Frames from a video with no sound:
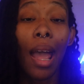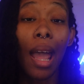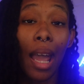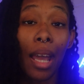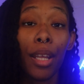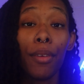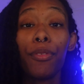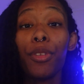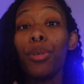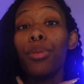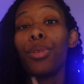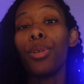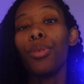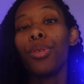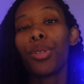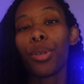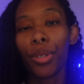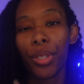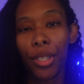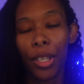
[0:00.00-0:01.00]
And if you
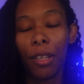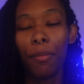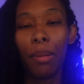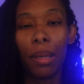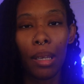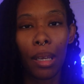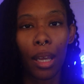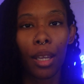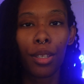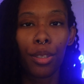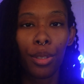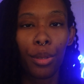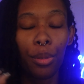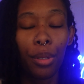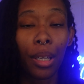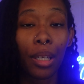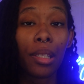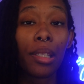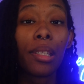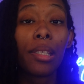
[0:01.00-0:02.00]
use your CPN to
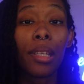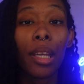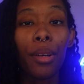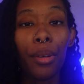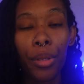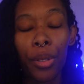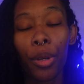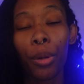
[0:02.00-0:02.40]
conceal